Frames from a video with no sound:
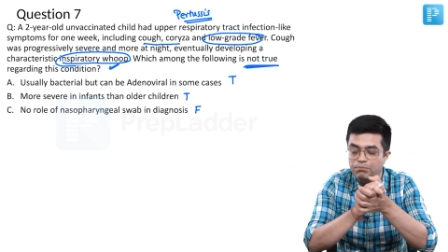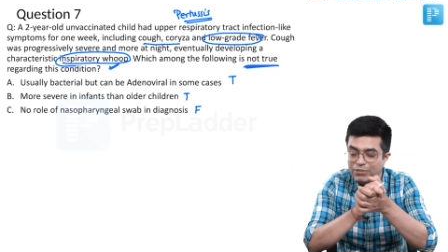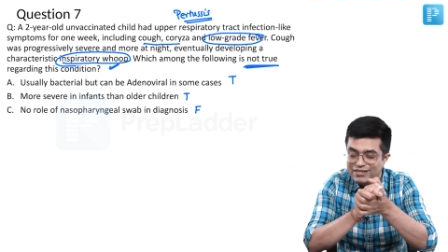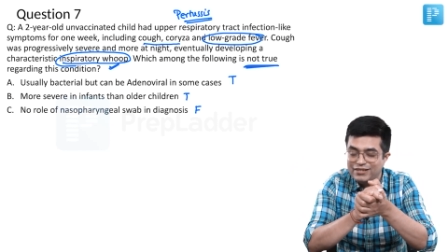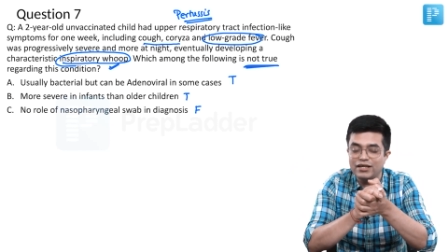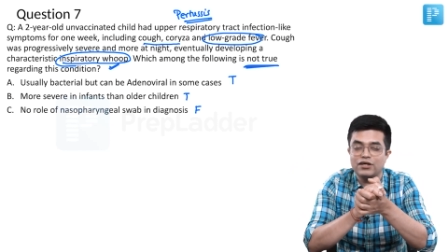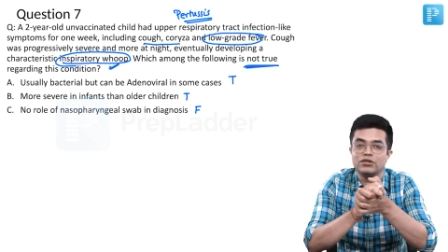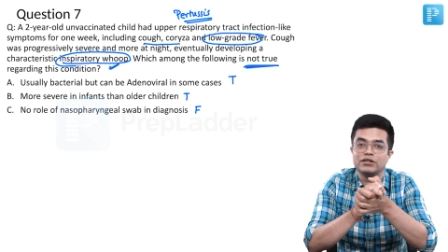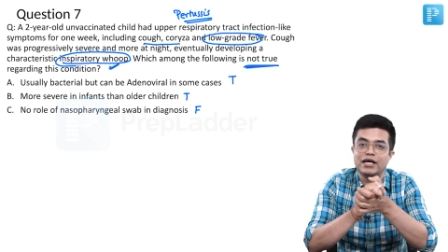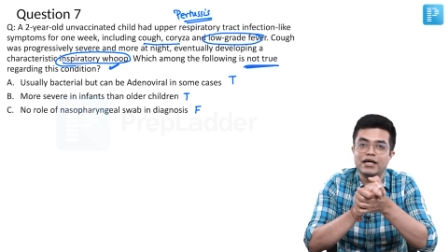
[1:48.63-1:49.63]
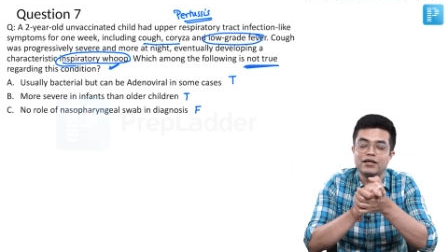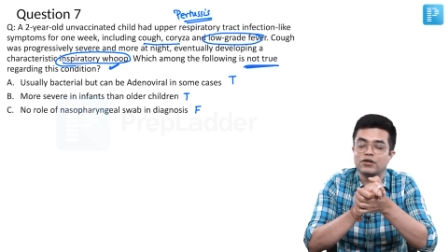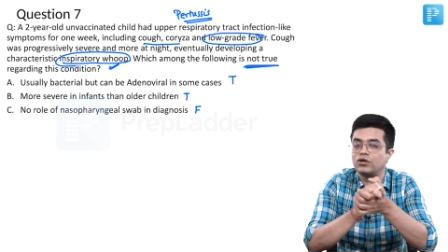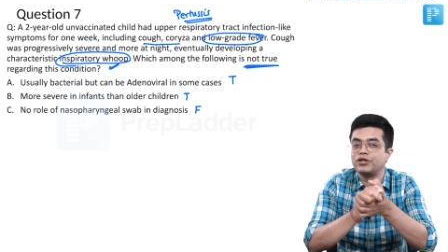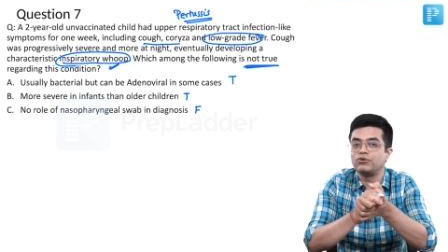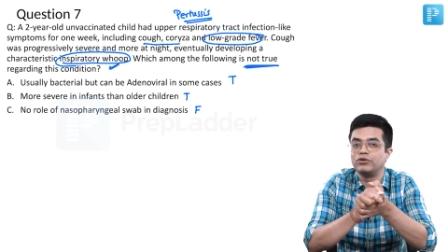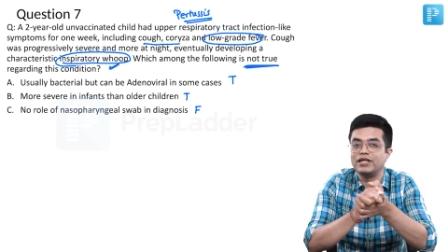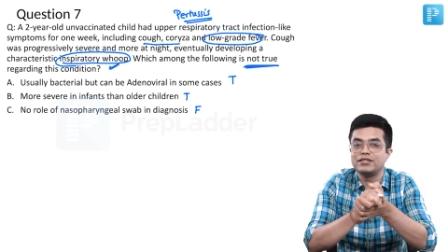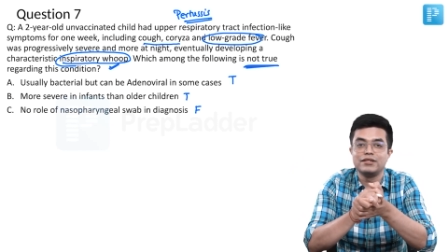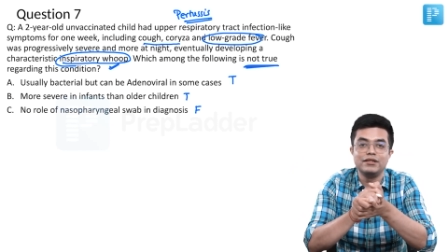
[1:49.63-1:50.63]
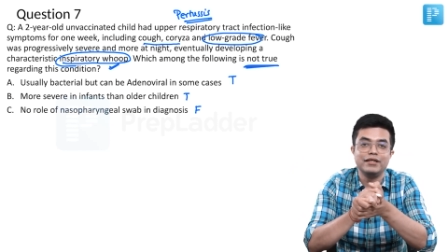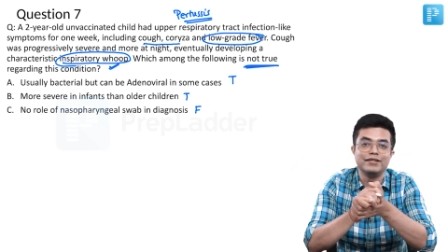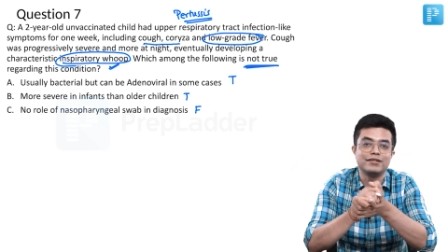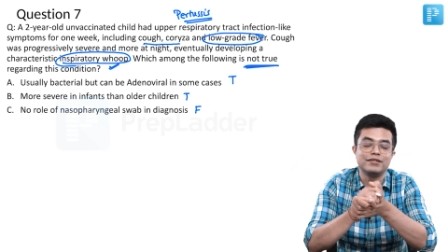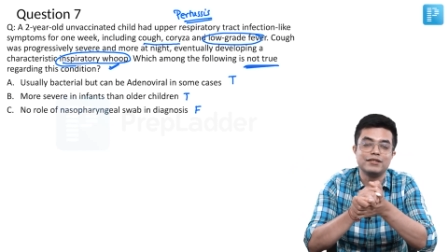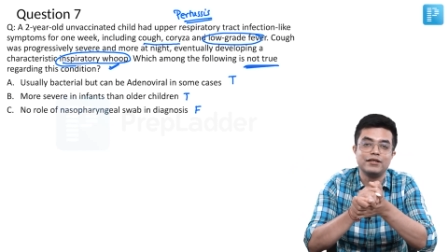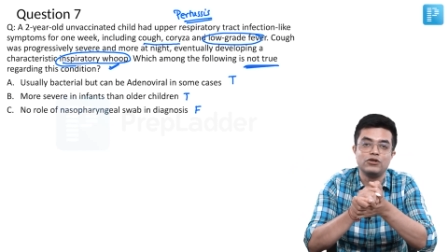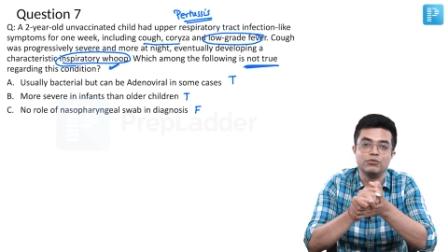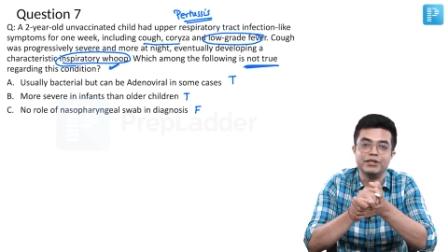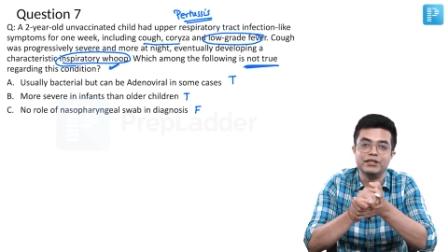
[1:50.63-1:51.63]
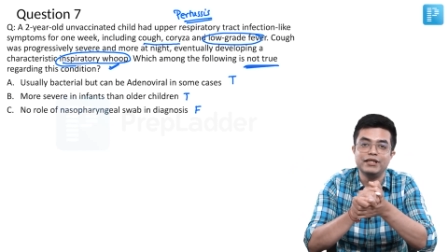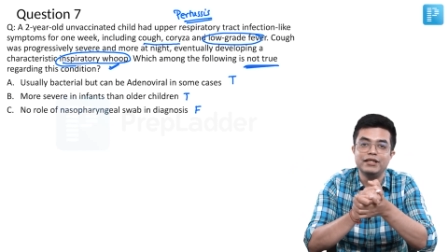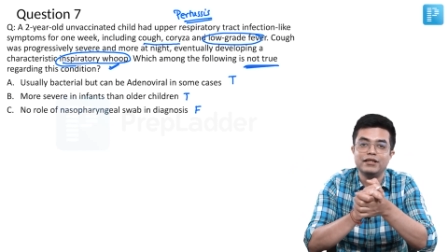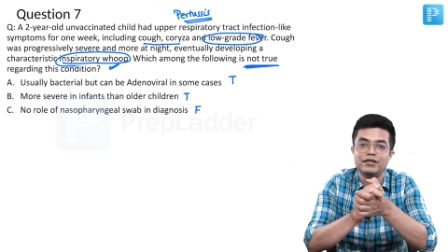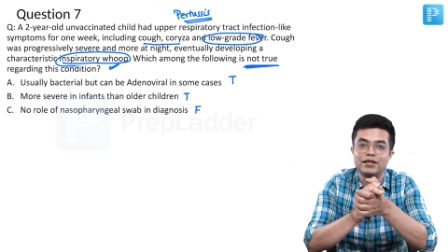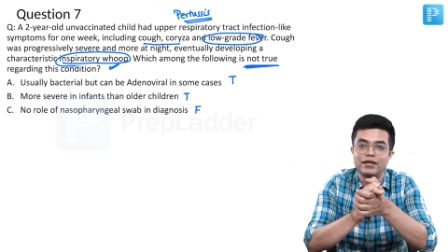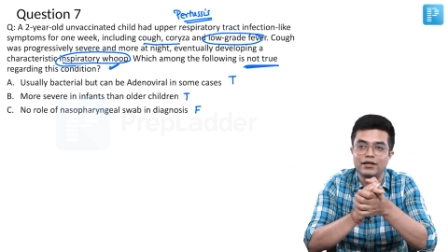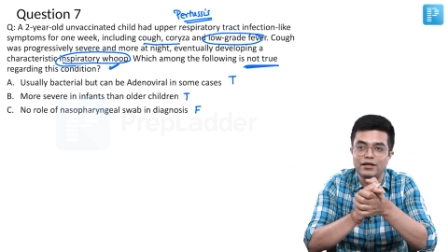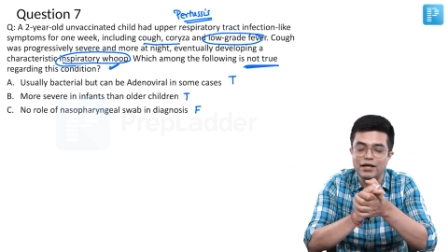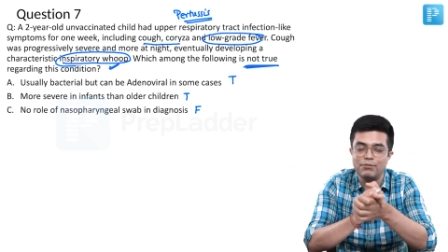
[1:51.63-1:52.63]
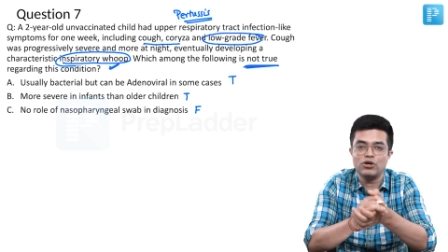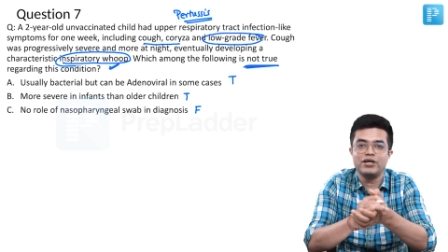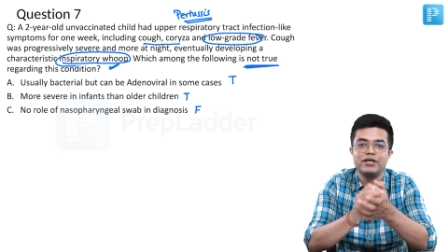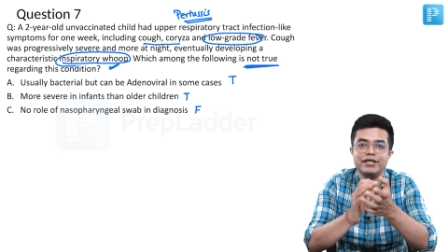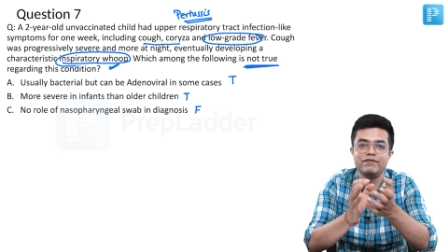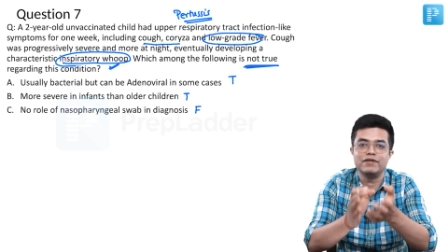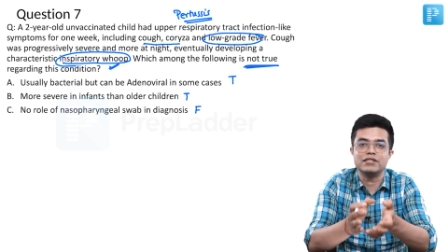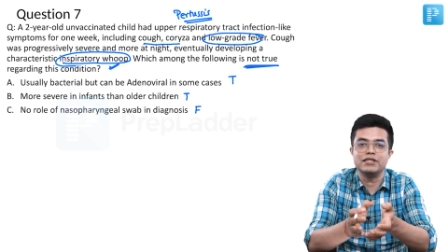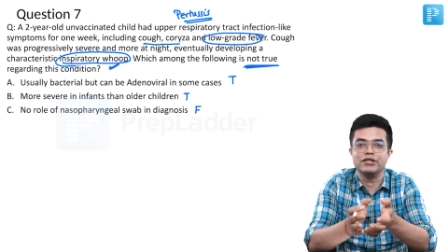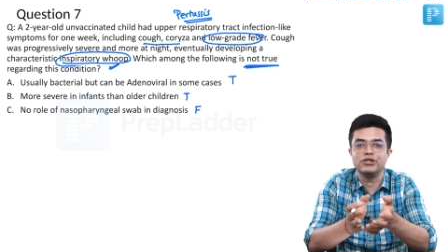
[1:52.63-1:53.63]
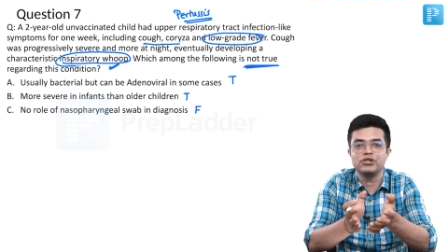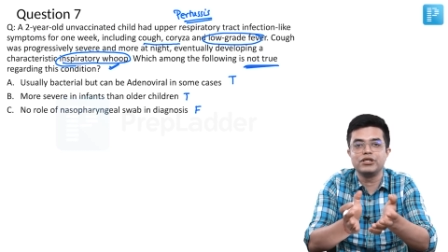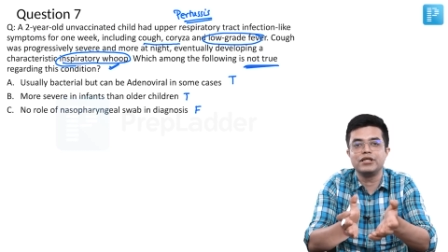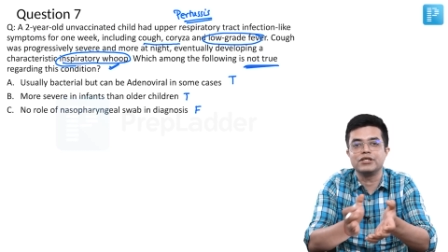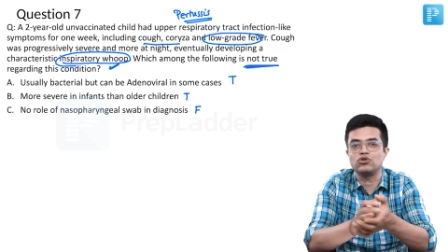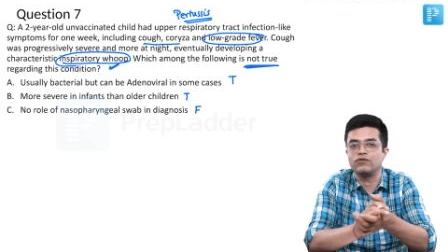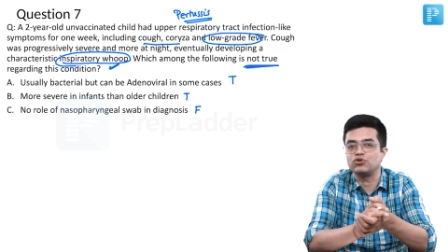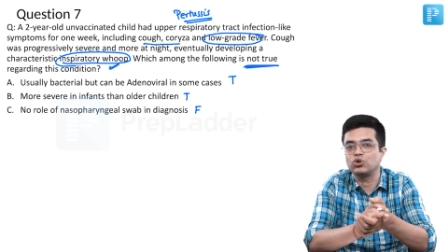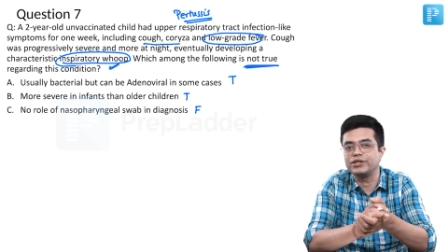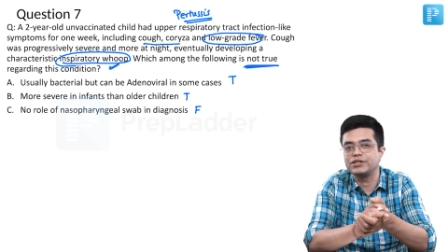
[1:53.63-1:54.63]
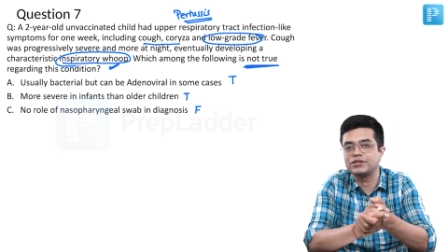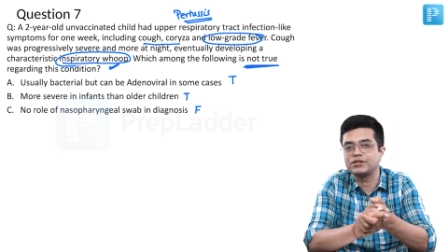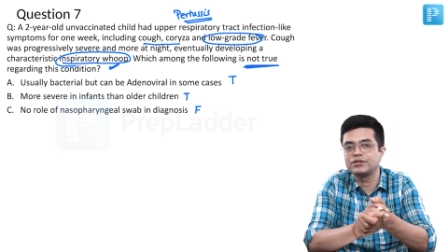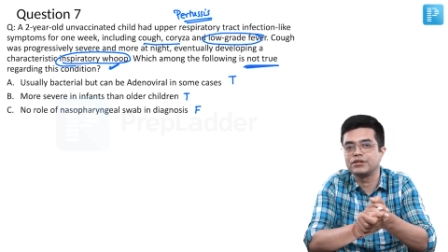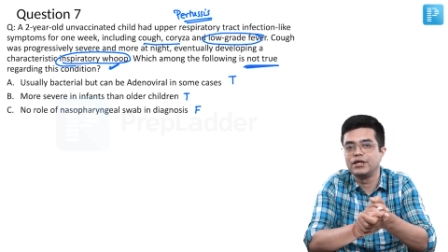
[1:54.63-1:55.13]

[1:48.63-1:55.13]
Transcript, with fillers: PCR on that according to Nelson is considered to be the laboratory investigation test of choice.